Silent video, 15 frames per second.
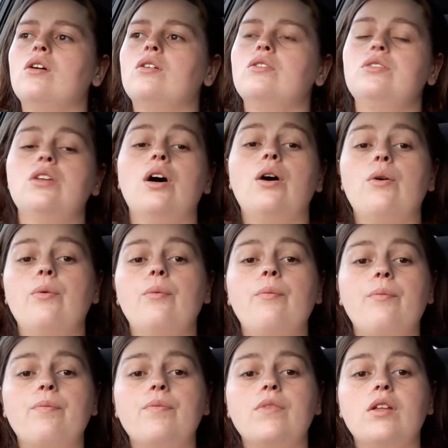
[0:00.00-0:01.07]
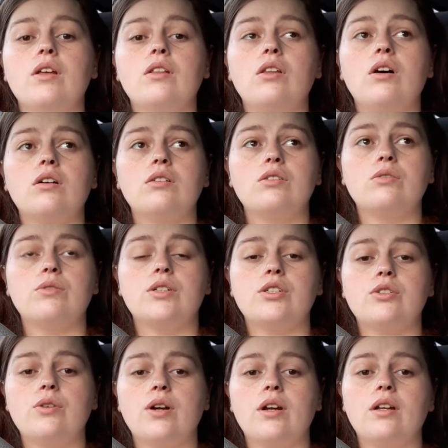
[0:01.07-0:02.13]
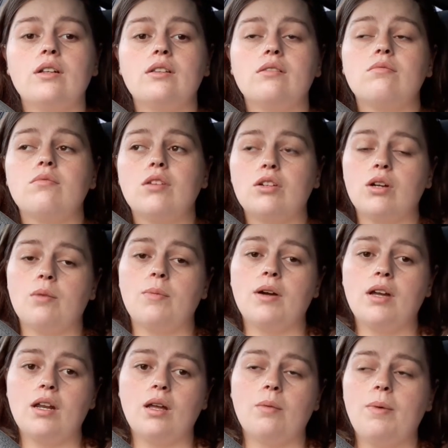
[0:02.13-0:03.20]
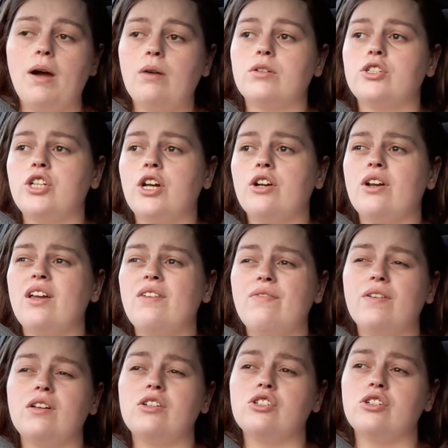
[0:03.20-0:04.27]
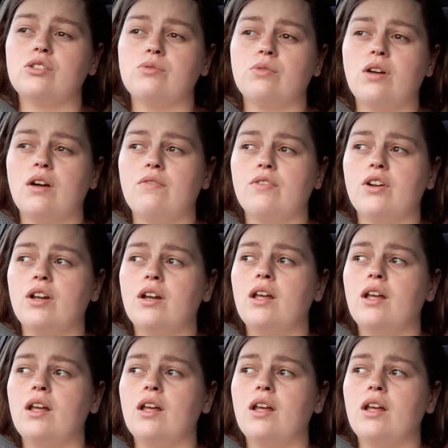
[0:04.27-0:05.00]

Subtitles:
So, long story short, they're talking about getting a power chair if insurance will cover it.